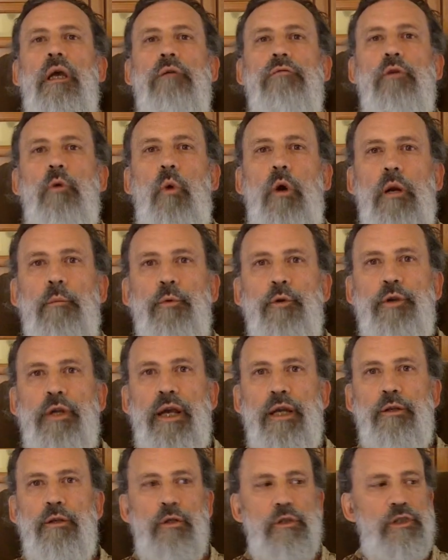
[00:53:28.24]
If you want to
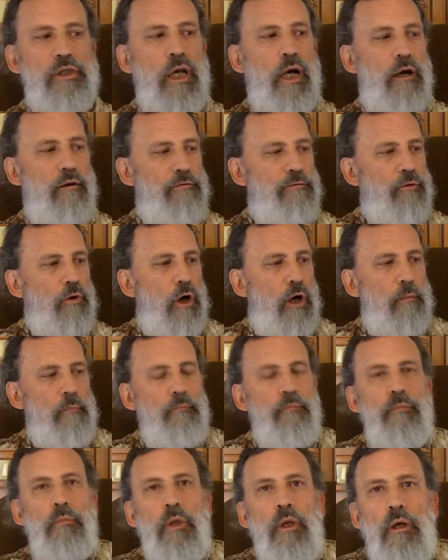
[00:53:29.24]
protect yourself from
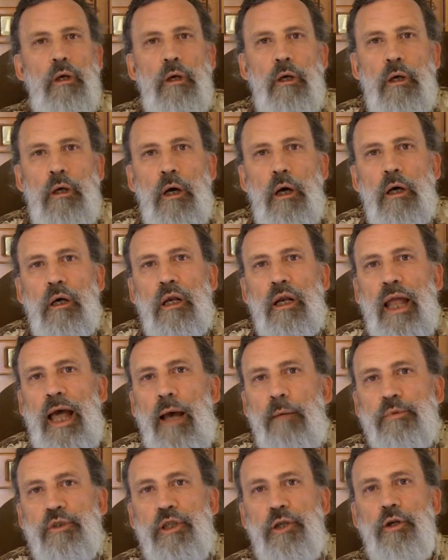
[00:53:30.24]
a
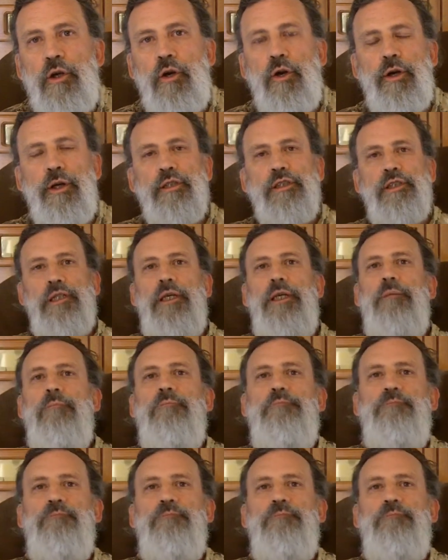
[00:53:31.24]
collapsing currency,